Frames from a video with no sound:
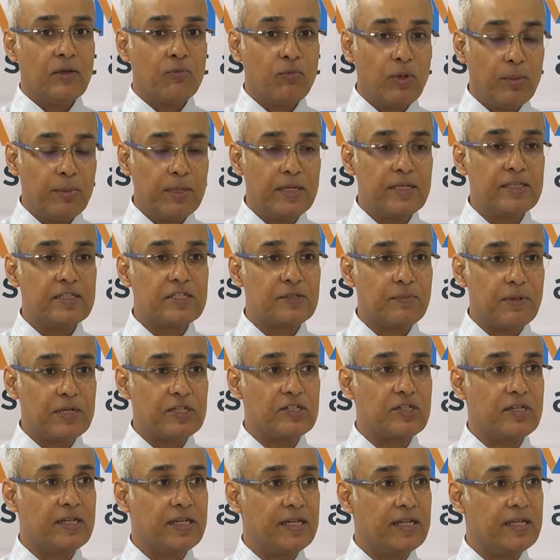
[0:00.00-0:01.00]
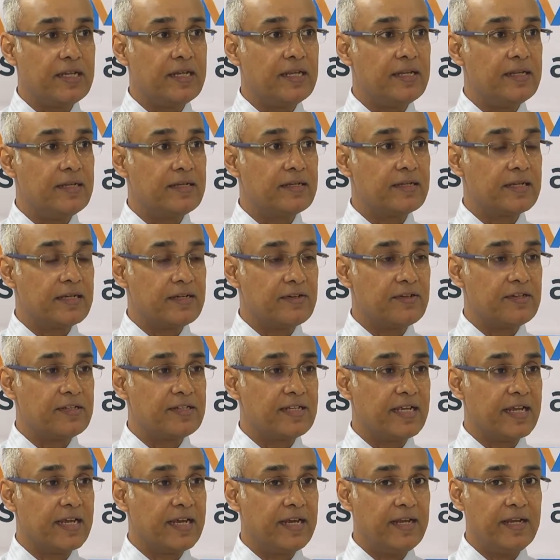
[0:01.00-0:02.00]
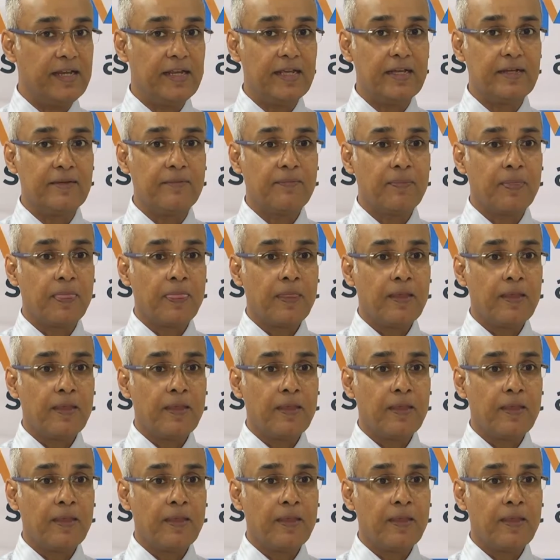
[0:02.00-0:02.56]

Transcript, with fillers: women, especially in countries like India,